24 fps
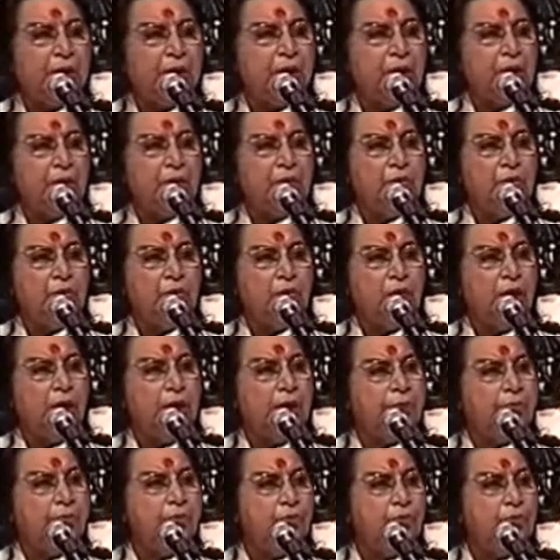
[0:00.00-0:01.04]
And you all
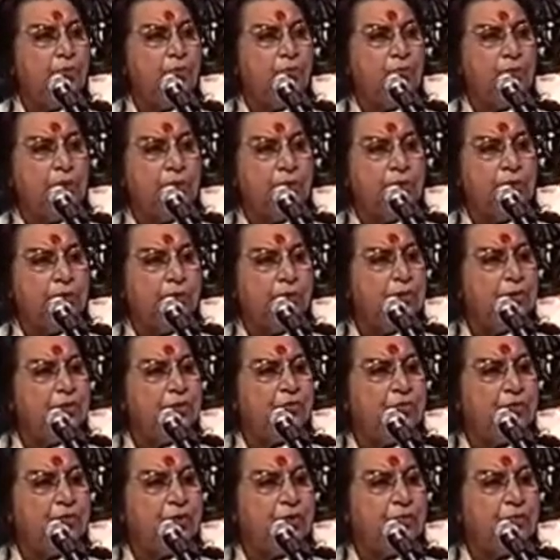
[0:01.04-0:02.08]
have to grow into a
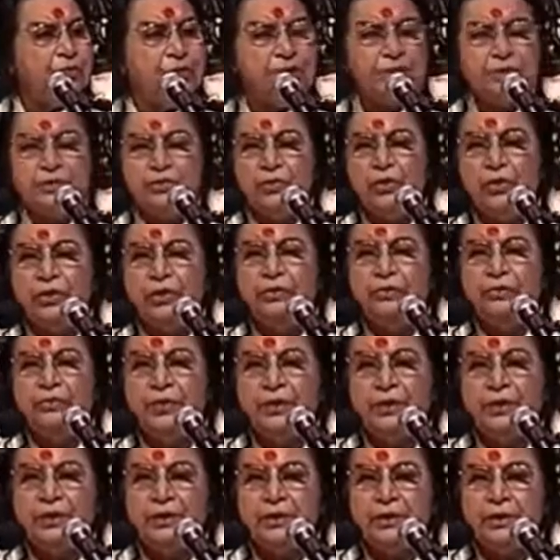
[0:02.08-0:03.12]
tree, which is not
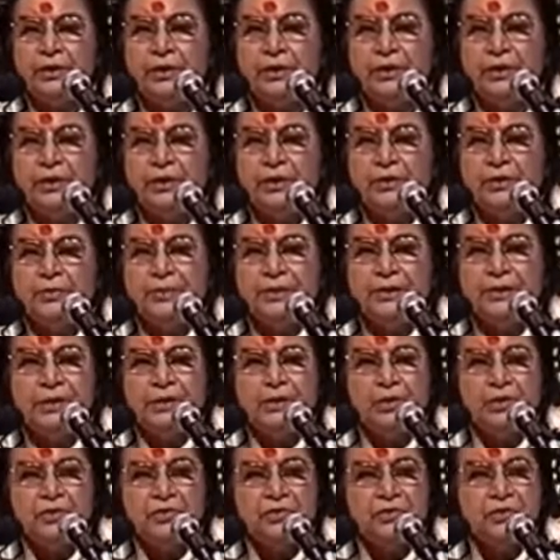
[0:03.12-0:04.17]
difficult. Especially
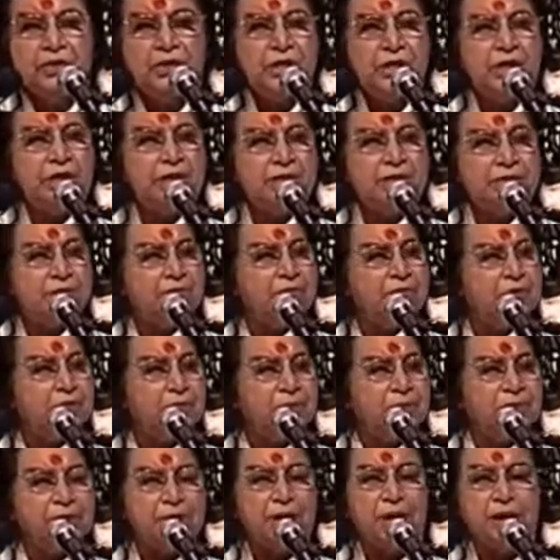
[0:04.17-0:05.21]
Australians have a
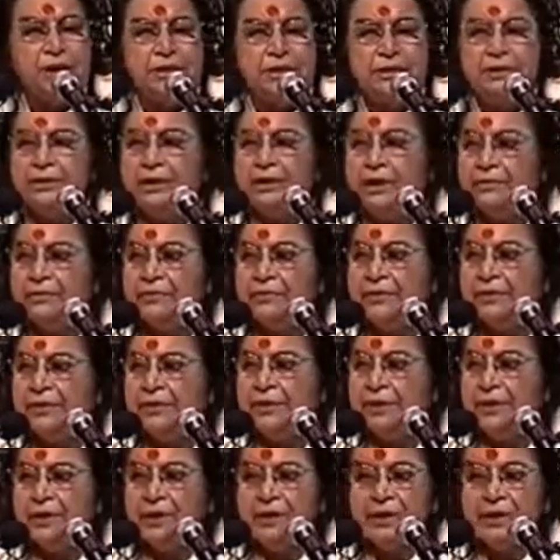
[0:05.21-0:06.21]
speciality, I've seen.